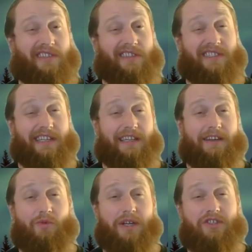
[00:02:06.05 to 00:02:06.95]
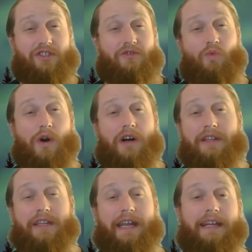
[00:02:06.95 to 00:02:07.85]
So you'd say like question
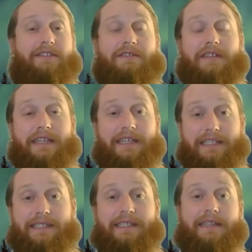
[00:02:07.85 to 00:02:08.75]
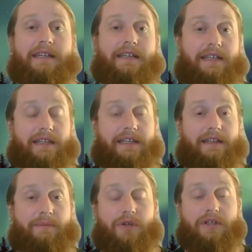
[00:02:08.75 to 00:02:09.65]
1, the answer is, and
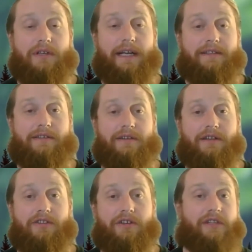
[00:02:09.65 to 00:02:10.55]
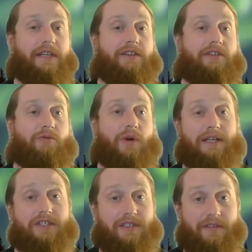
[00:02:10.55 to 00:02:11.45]
then put your answer, and I'll know that you
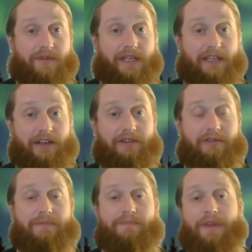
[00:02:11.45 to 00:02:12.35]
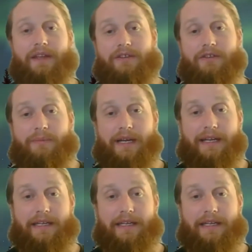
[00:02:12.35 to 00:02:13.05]
watched the video and you're paying